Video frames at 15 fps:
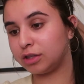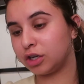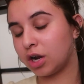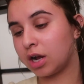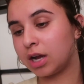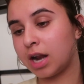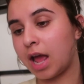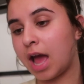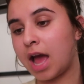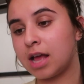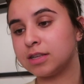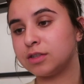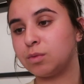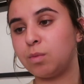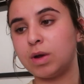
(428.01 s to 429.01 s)
They're not gonna
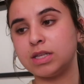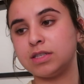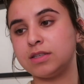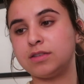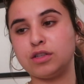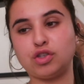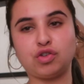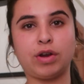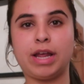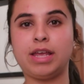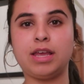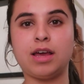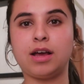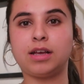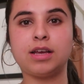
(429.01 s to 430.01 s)
ask what does the
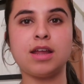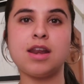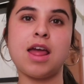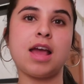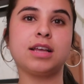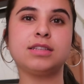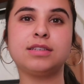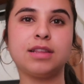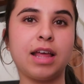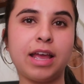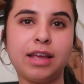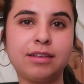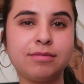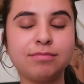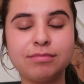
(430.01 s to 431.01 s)
trachea connect,
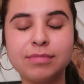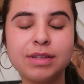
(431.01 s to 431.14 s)
like